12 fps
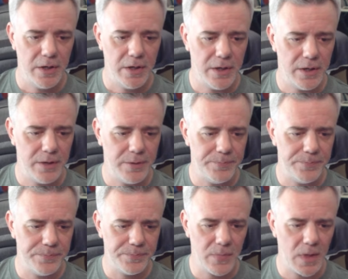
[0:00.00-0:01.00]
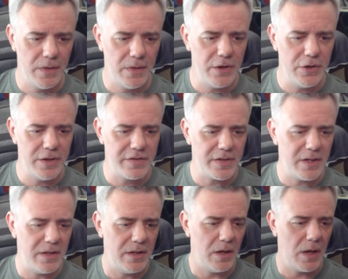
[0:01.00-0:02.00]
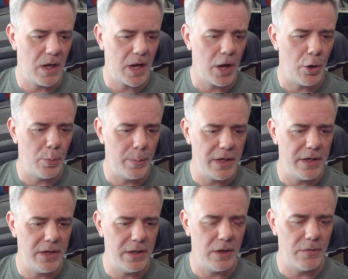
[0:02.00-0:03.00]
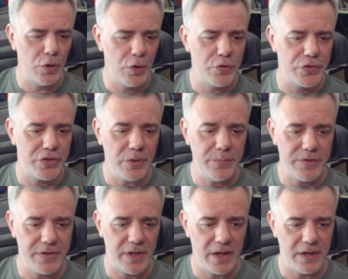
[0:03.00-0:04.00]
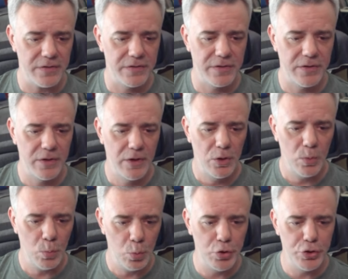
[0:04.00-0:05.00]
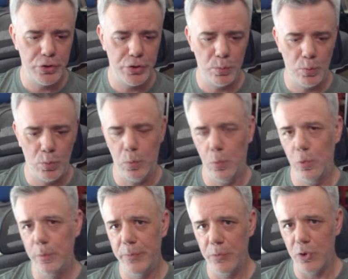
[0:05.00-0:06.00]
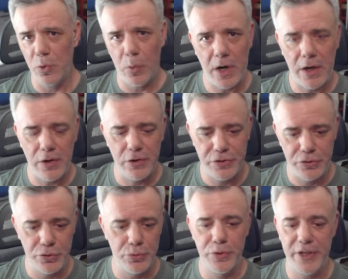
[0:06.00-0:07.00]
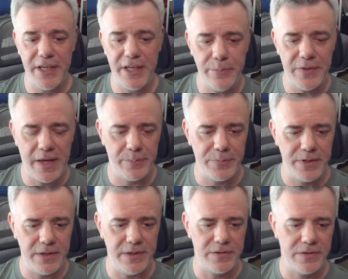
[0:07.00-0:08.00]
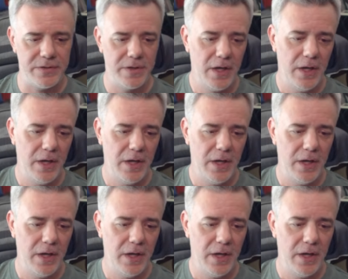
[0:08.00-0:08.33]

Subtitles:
And then you can say how many of those substats would be required to keep that piece.